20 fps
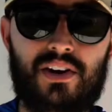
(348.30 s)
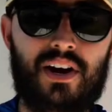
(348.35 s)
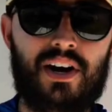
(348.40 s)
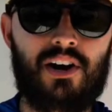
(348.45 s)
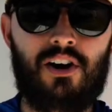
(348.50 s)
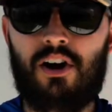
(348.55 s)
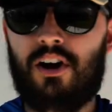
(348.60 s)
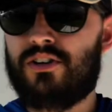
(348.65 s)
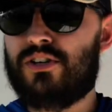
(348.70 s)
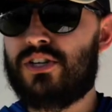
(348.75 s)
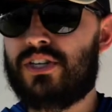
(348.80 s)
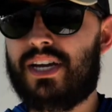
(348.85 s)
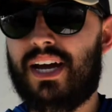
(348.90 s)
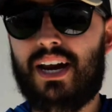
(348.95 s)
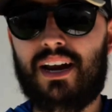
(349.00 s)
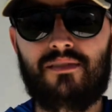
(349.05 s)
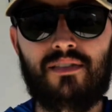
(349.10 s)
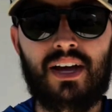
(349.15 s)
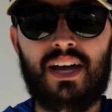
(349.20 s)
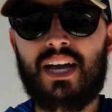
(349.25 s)
and all just
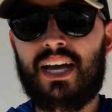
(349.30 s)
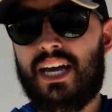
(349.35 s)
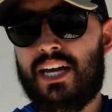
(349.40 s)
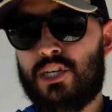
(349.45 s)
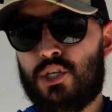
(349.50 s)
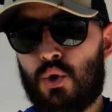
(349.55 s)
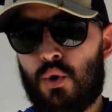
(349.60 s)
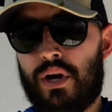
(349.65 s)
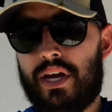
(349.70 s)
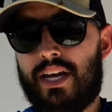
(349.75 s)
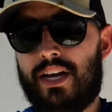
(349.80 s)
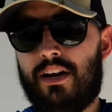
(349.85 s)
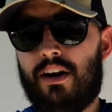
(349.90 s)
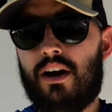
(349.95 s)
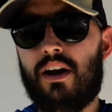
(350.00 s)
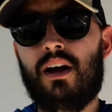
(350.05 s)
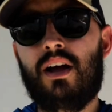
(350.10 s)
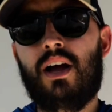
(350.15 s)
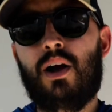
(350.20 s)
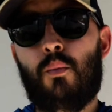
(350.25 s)
kind of enjoy
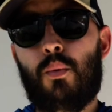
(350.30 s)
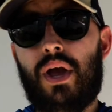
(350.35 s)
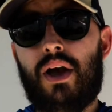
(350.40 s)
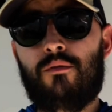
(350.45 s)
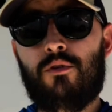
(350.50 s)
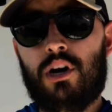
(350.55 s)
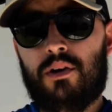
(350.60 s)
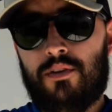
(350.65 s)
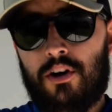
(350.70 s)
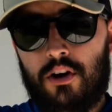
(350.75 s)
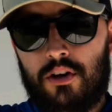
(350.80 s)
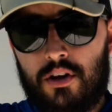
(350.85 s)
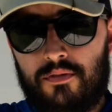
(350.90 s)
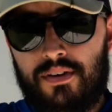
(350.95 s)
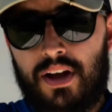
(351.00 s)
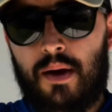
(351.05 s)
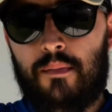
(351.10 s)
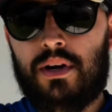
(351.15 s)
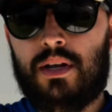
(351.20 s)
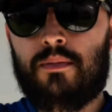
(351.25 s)
here. We have one of our other
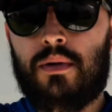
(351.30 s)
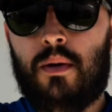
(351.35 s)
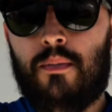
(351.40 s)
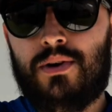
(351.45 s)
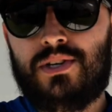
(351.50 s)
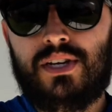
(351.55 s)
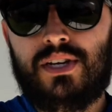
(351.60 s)
family members